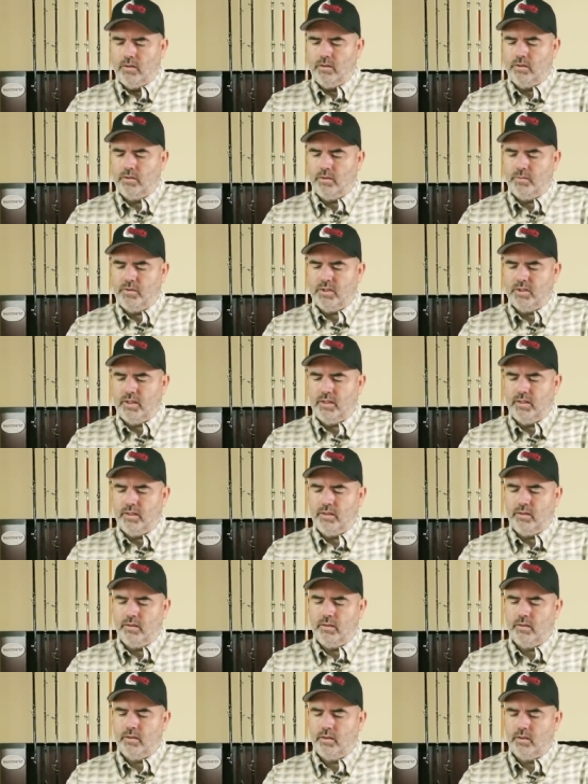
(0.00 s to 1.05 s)
so I'm just going to
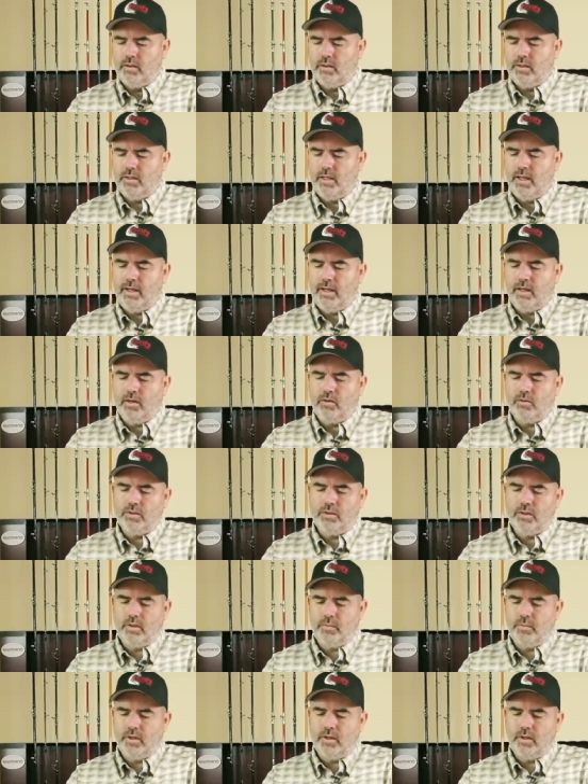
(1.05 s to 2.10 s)
take out
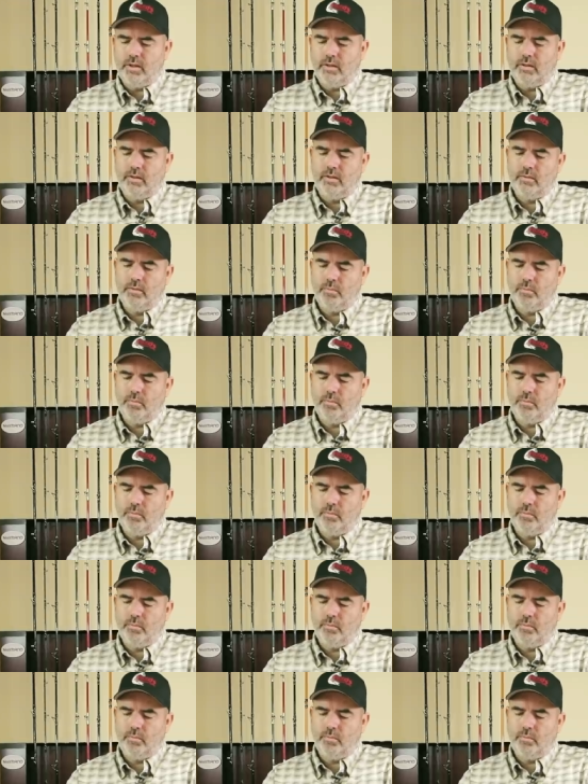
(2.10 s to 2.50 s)
some of the